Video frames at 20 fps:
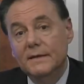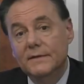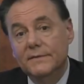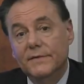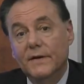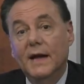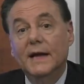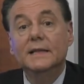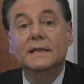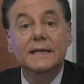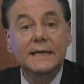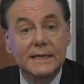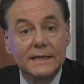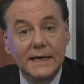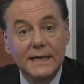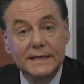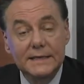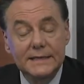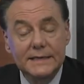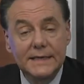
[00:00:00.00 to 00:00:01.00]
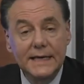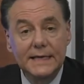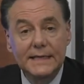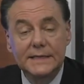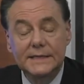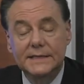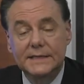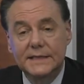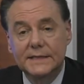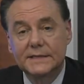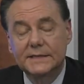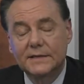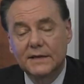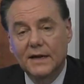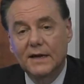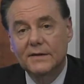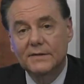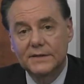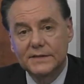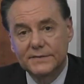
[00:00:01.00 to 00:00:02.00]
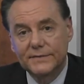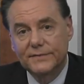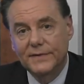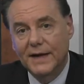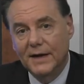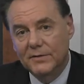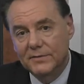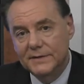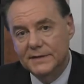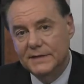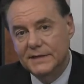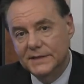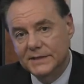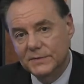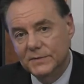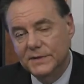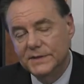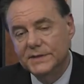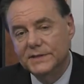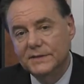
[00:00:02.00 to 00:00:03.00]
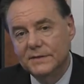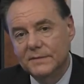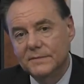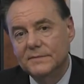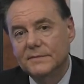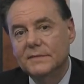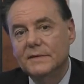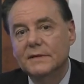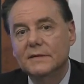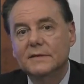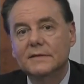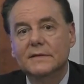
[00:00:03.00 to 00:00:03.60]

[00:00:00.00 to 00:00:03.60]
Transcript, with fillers: Finally, in 1986, Congress found in its wisdom